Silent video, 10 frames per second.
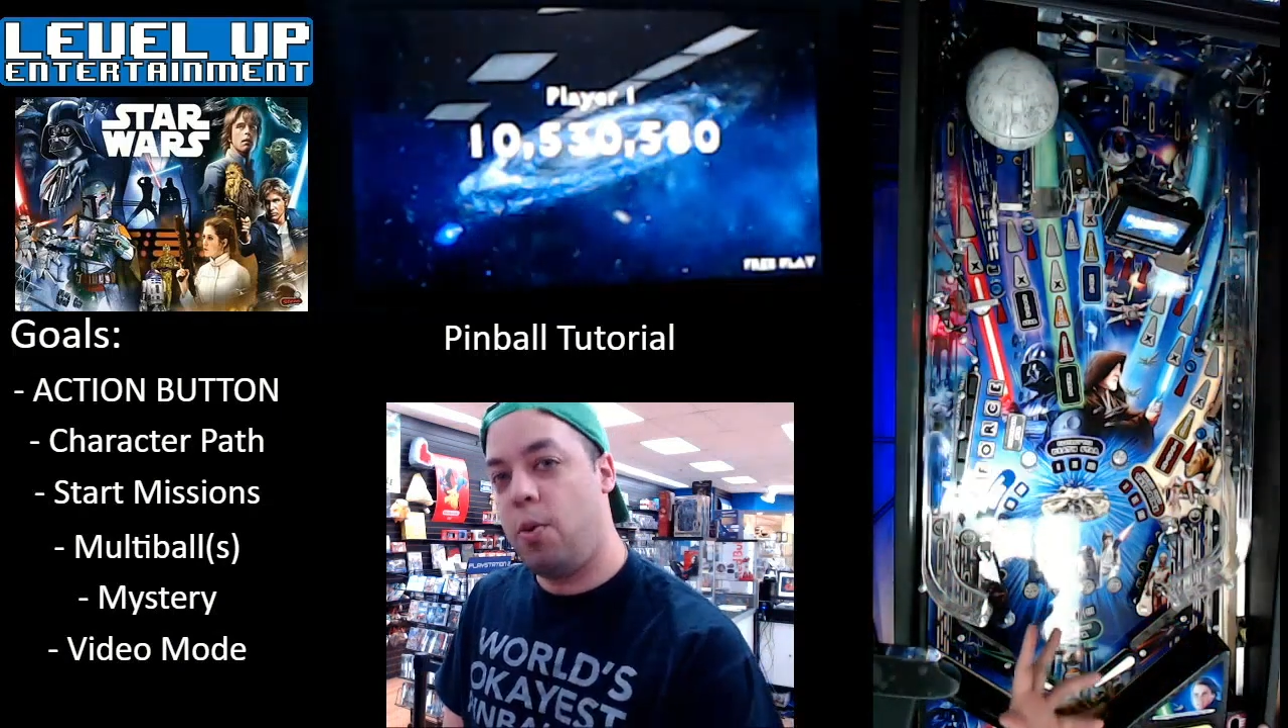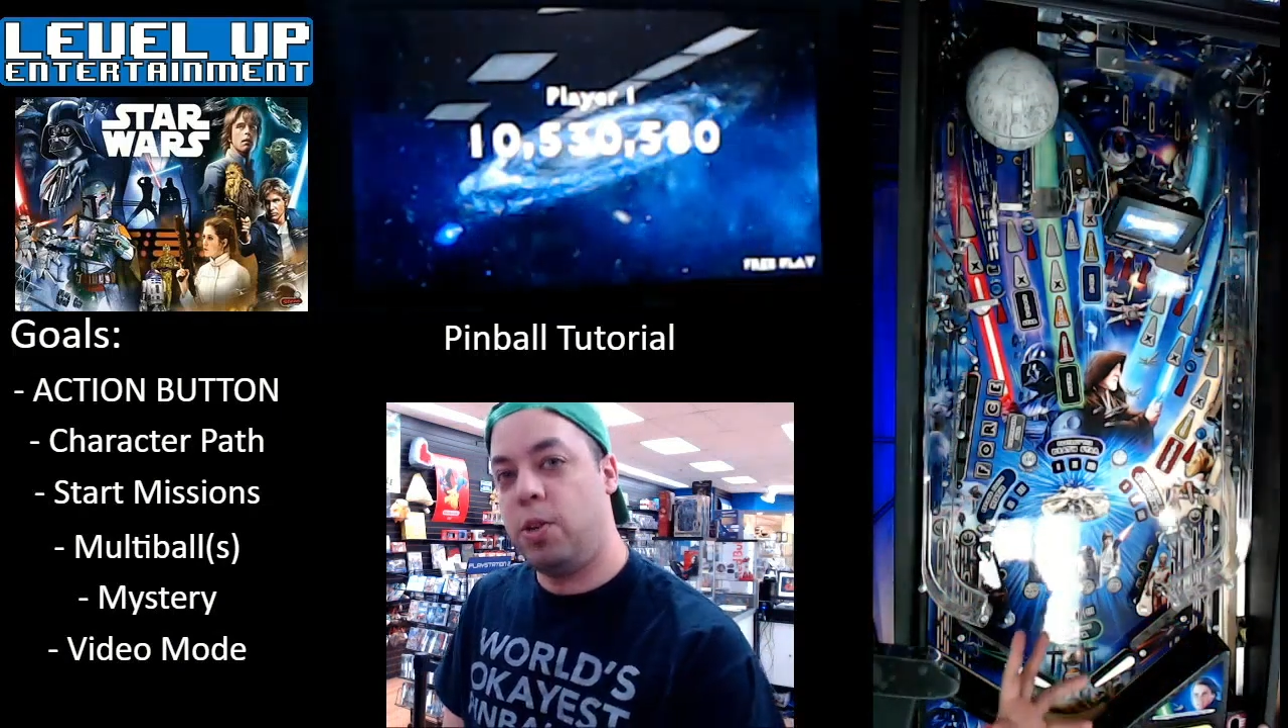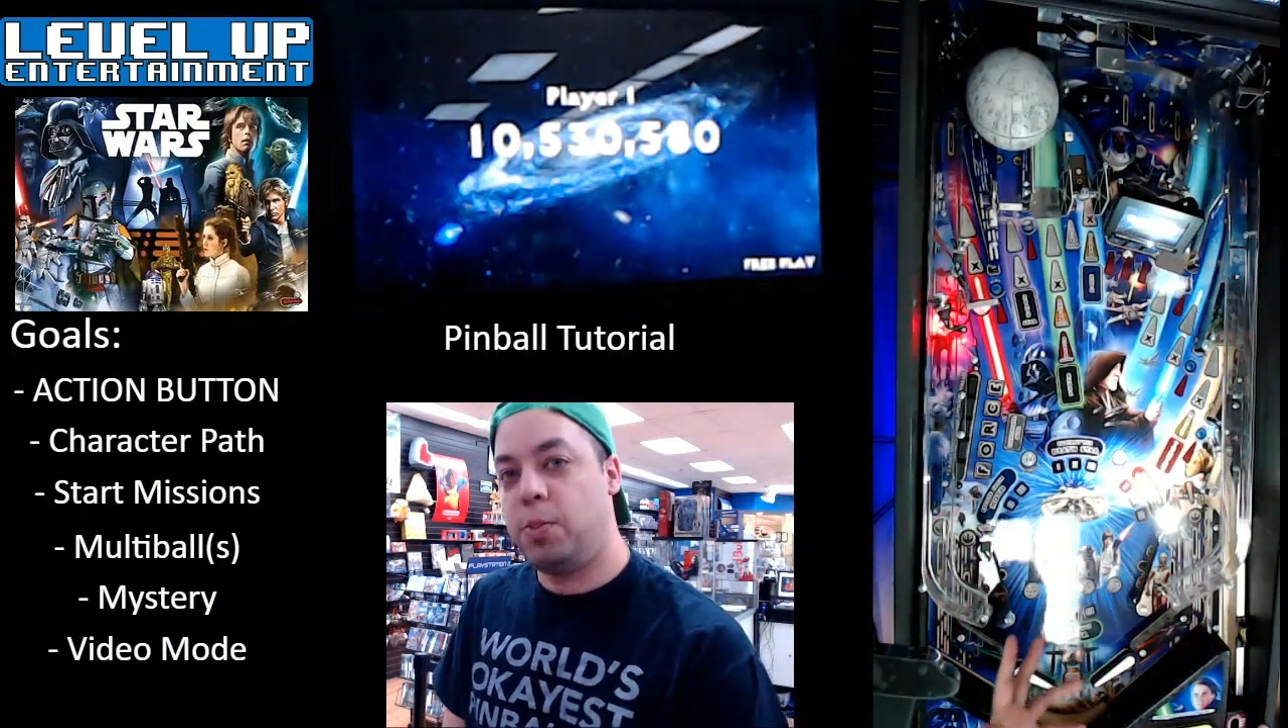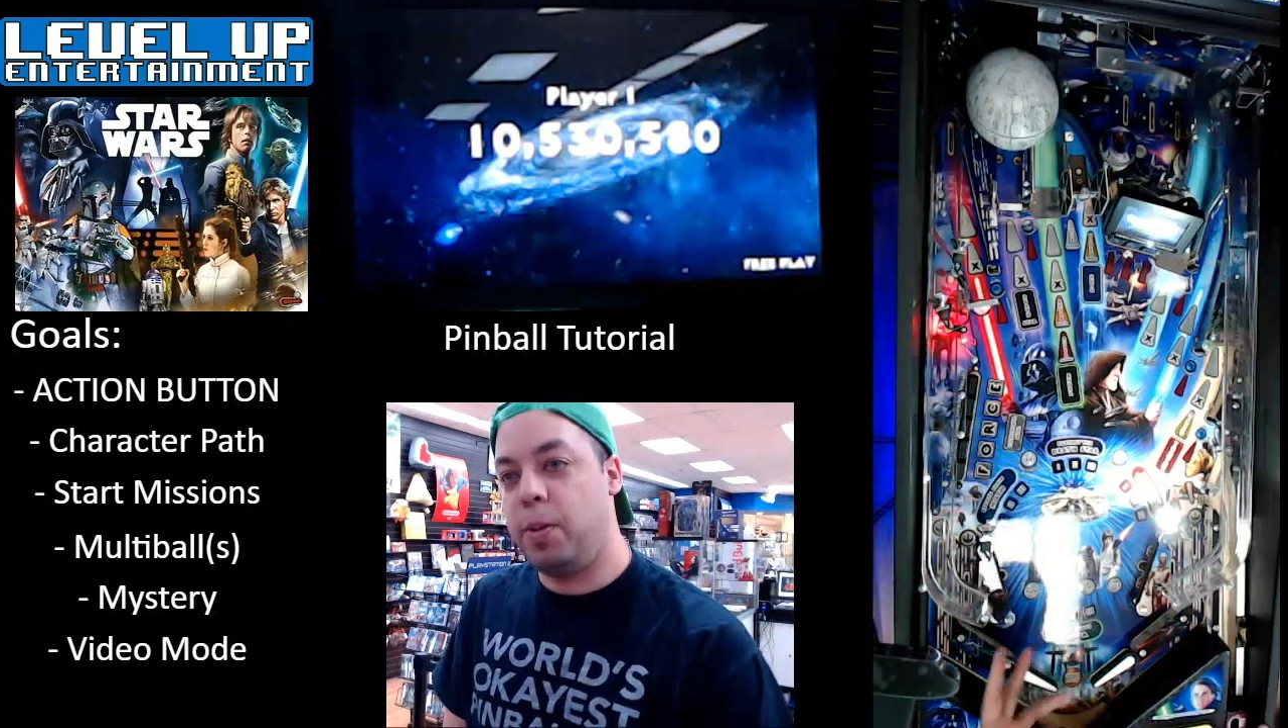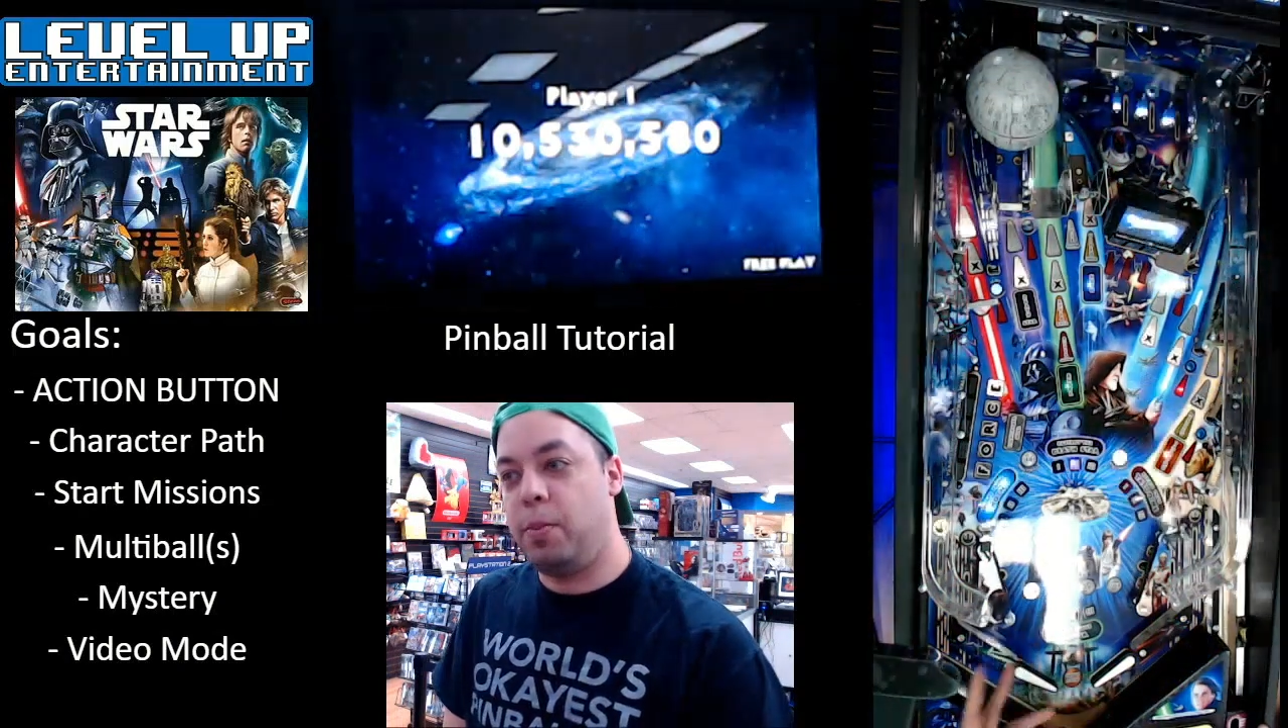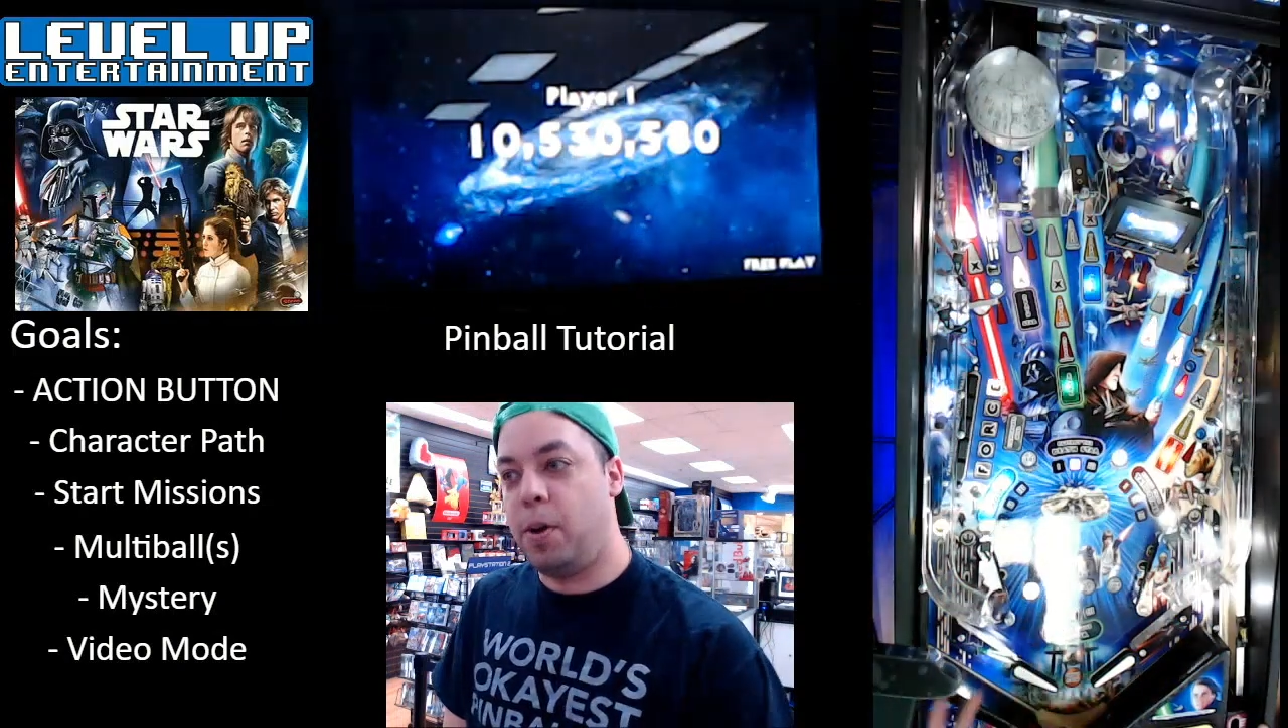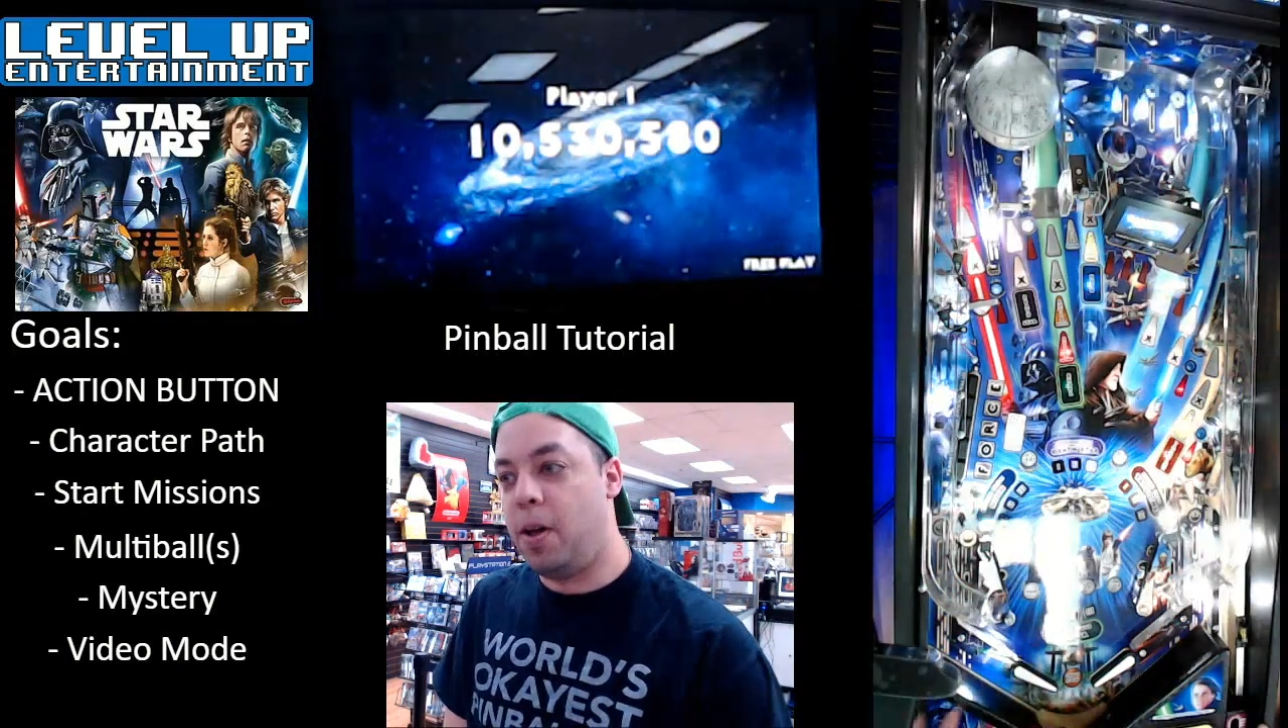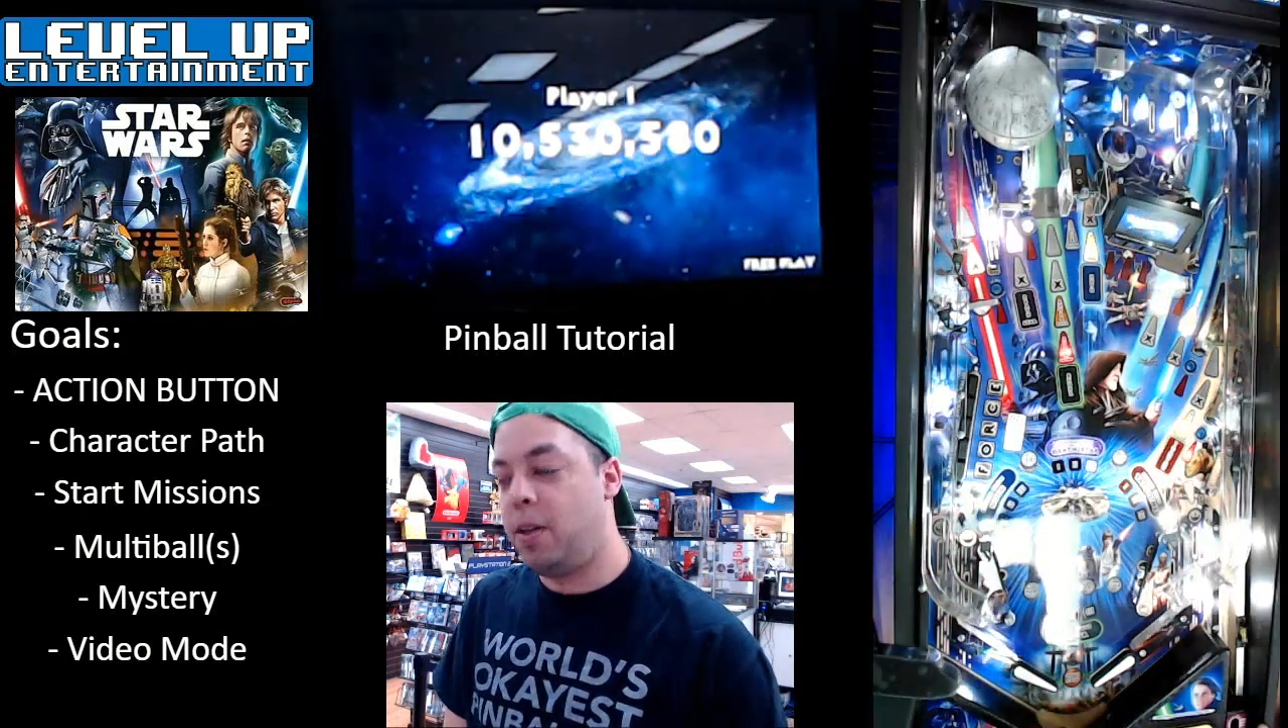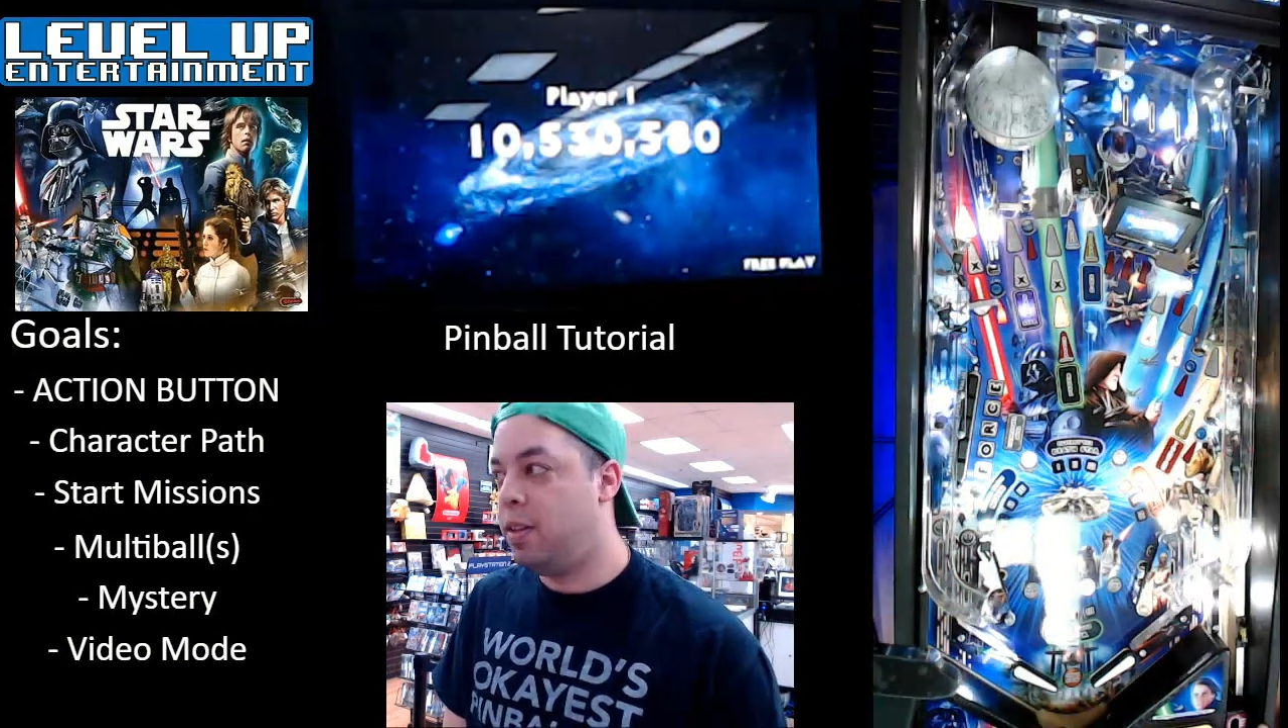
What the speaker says: Wars pinball.